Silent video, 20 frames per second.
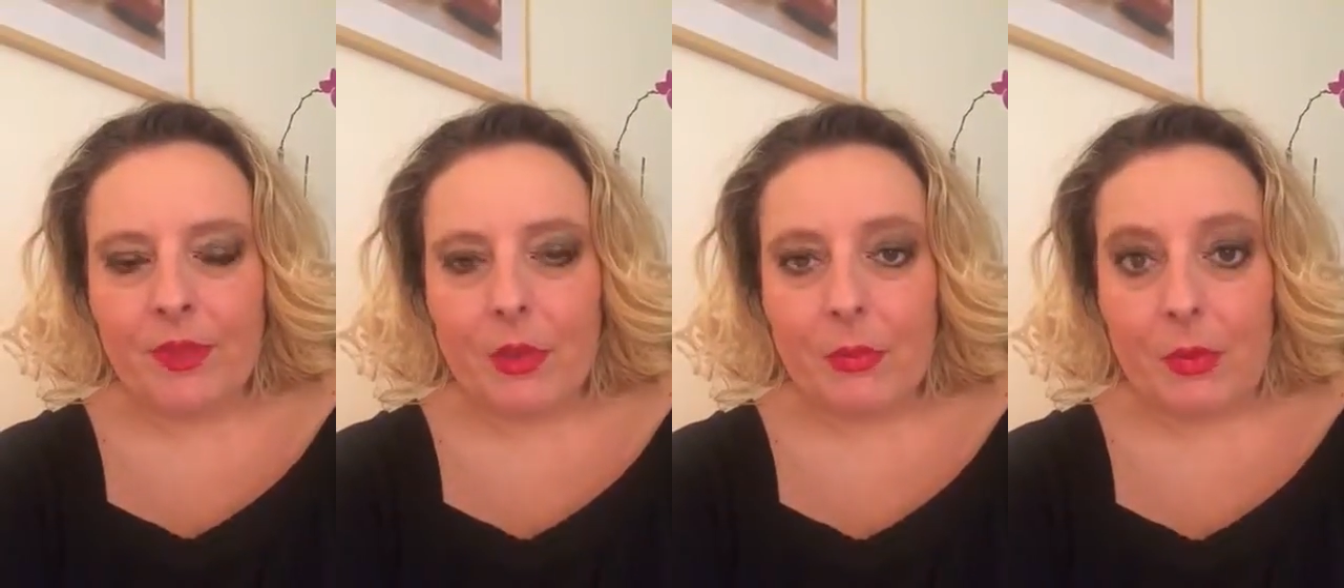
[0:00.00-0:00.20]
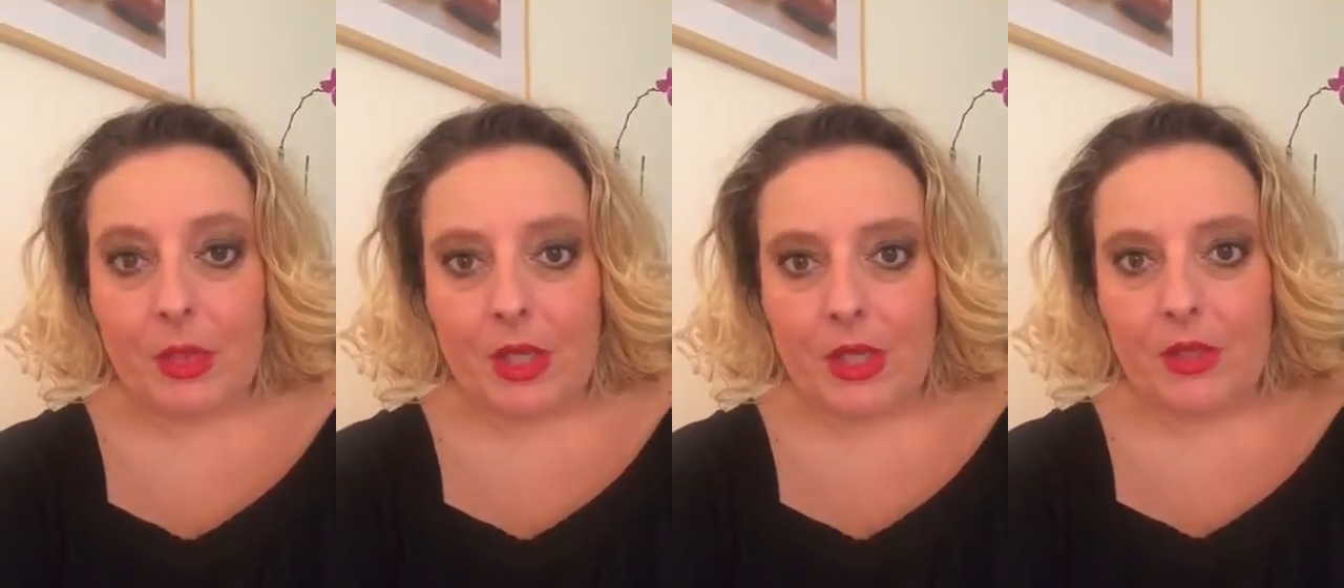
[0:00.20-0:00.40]

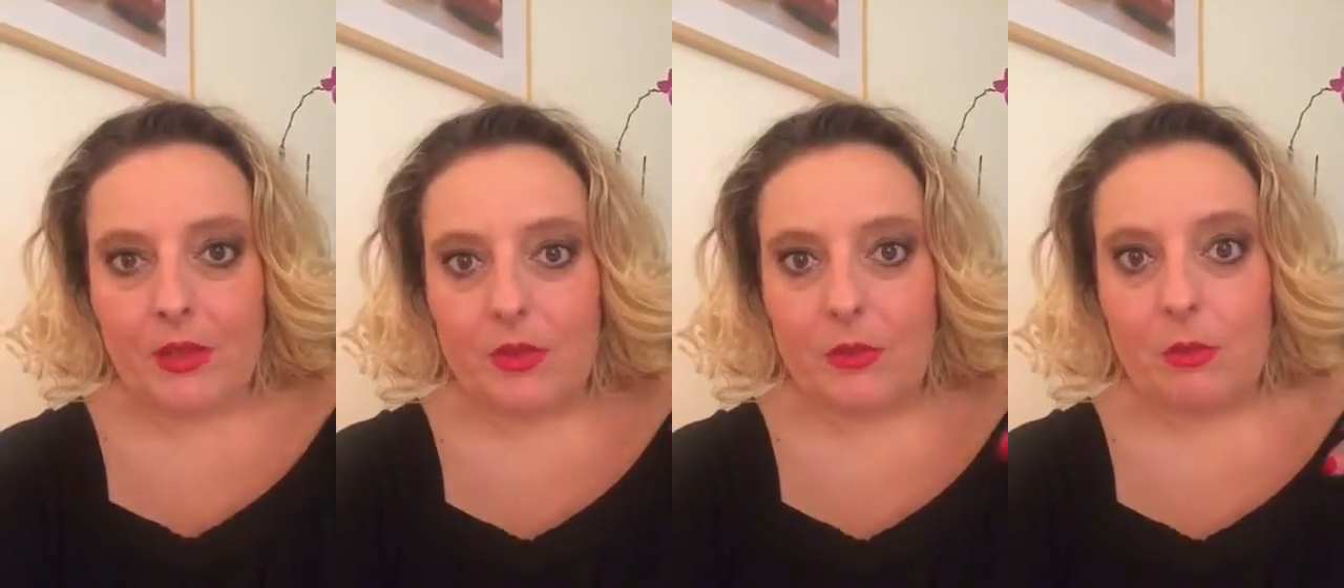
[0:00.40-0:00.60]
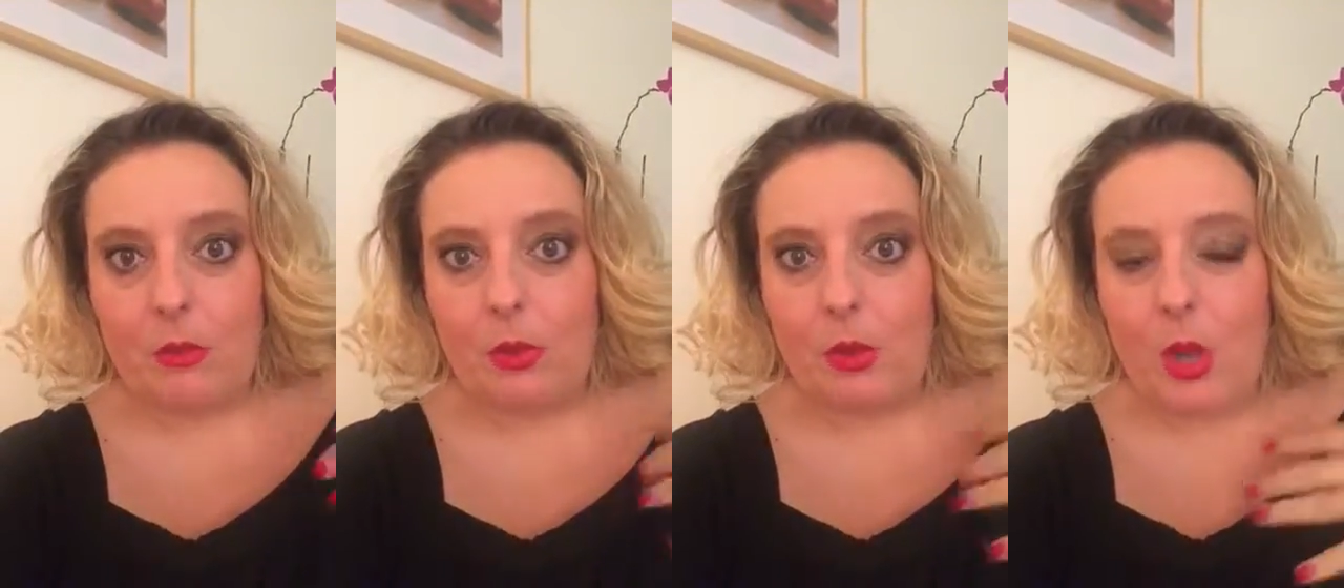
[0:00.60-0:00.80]

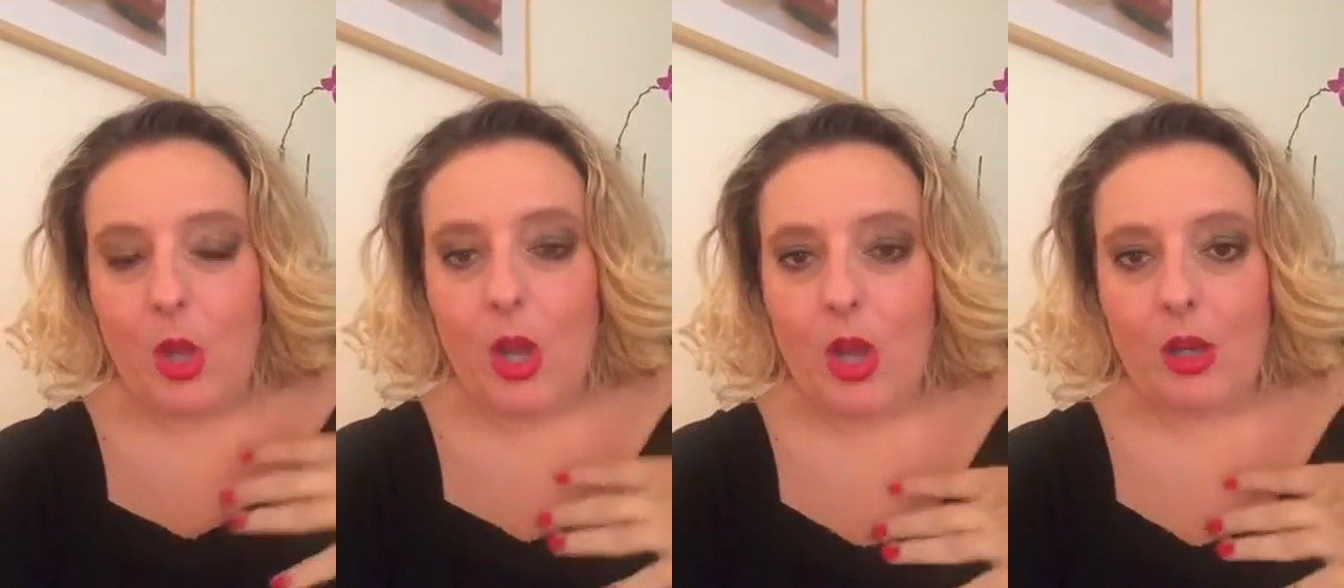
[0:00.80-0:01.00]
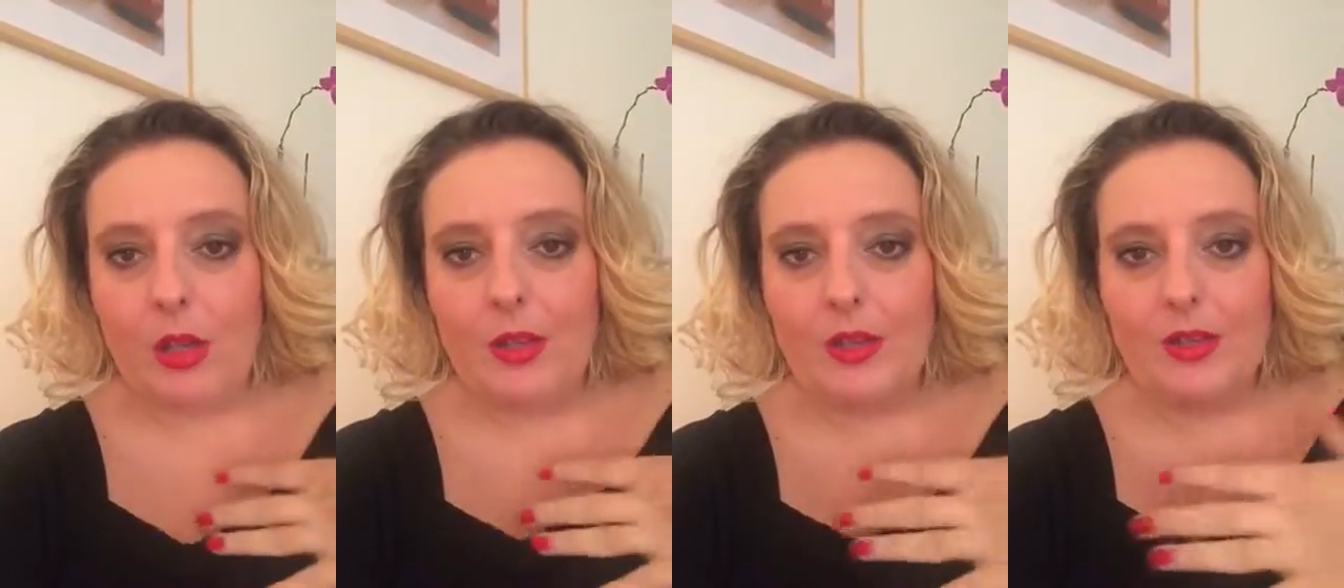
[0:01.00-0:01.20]
Because
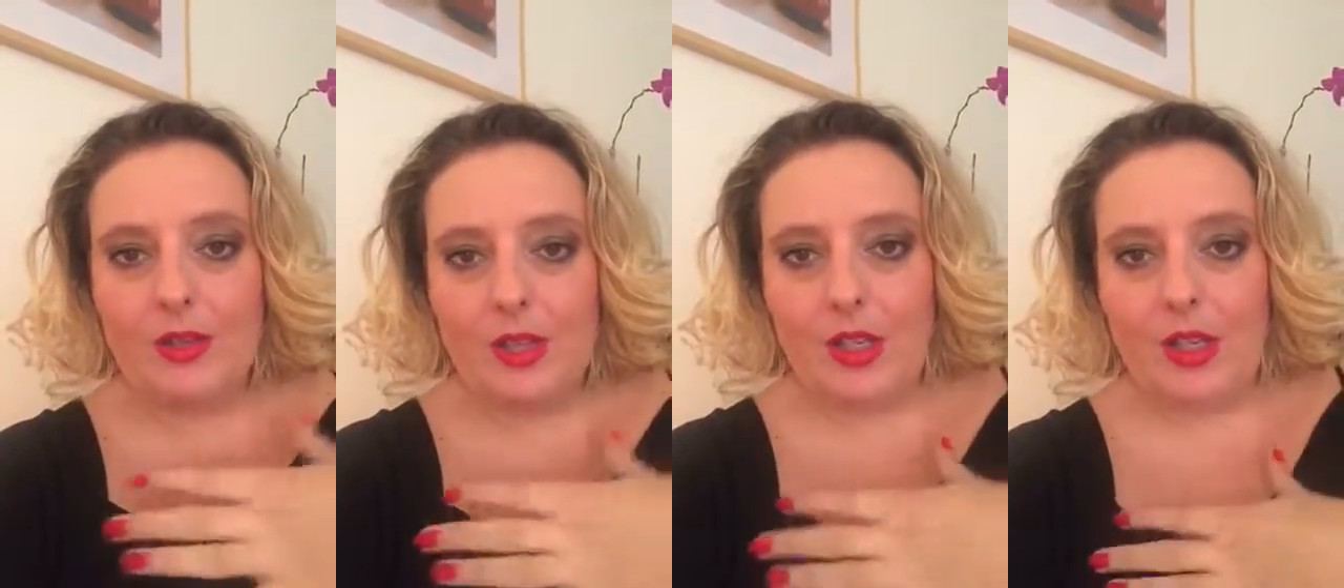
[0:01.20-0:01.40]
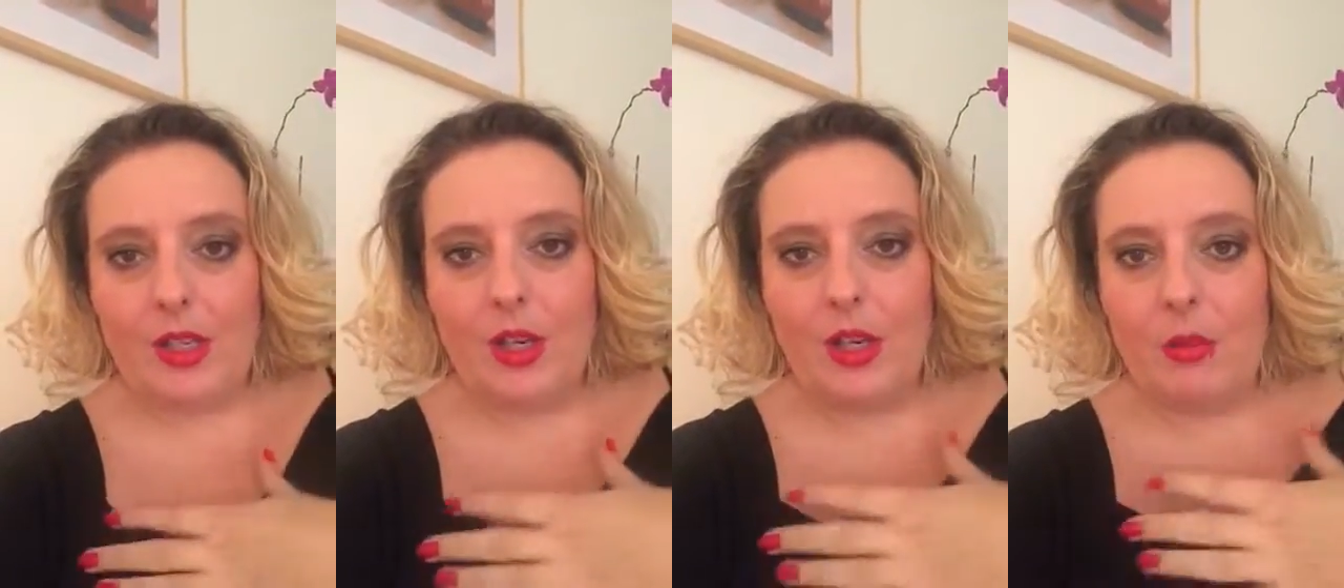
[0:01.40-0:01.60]
blocks
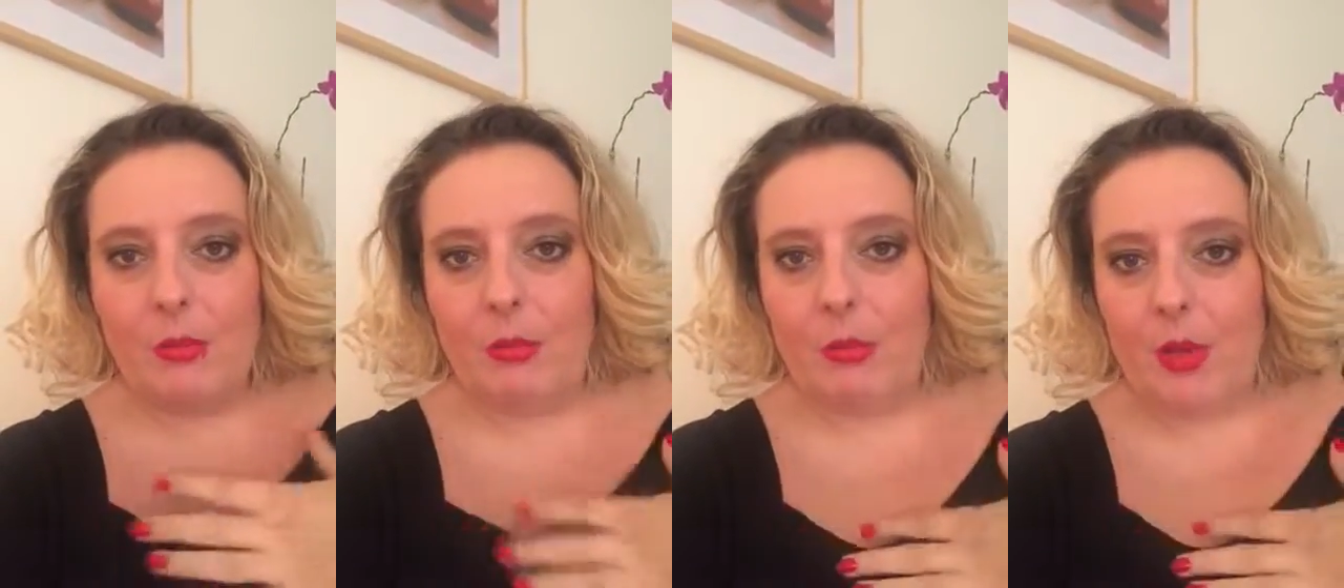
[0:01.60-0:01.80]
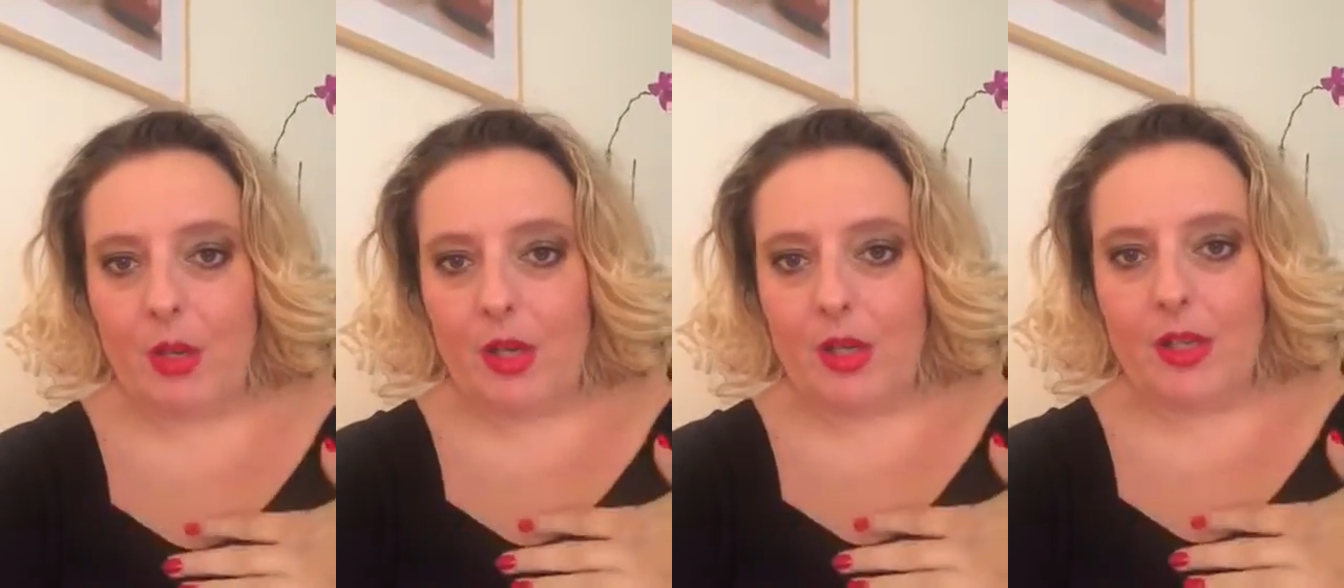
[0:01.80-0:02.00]
in our
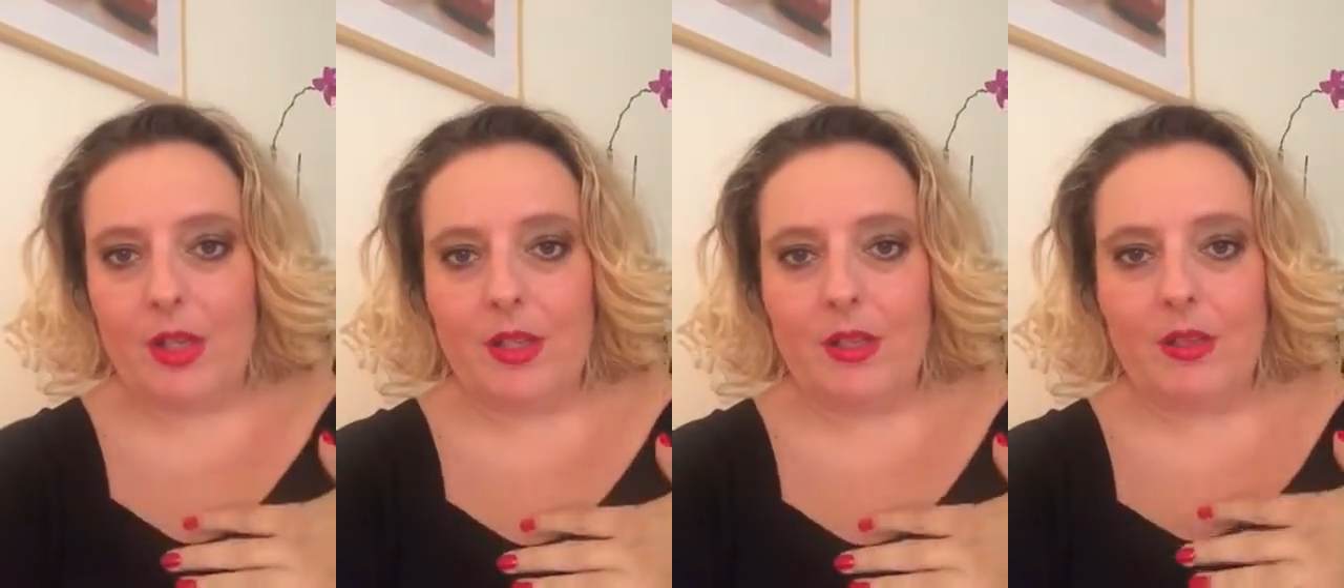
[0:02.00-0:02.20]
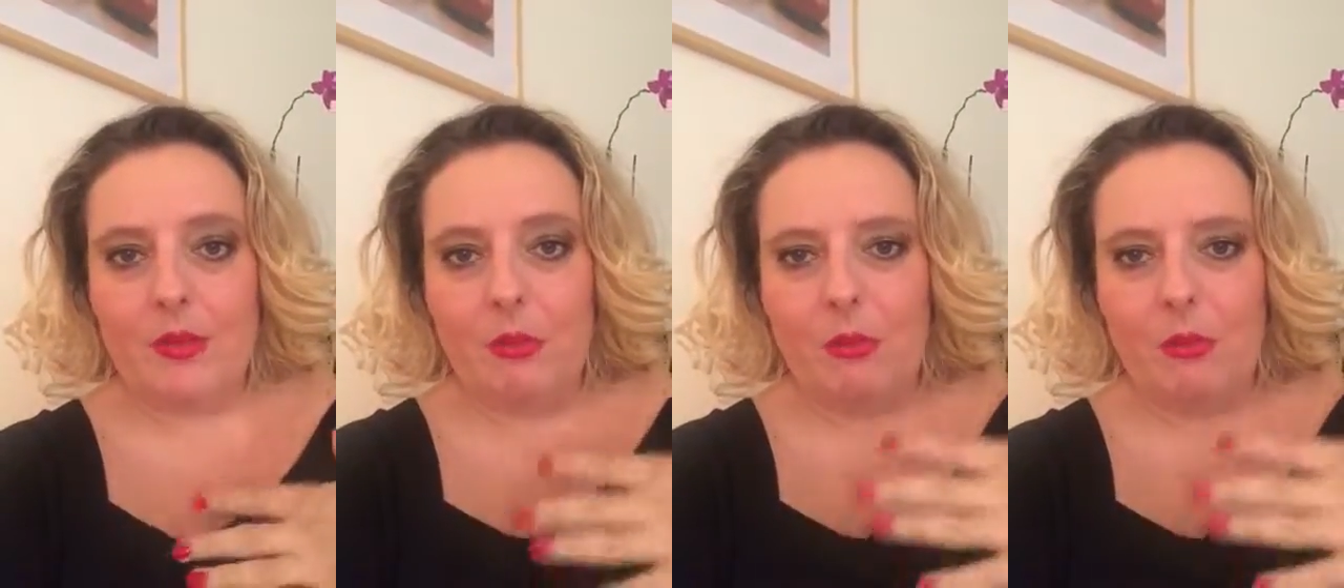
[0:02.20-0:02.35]
bodies,